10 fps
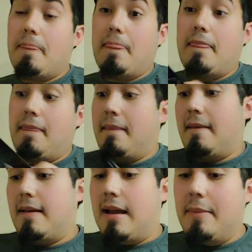I mean,
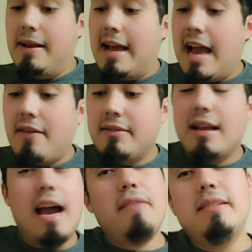I haven't
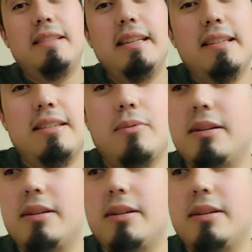seen this one in stores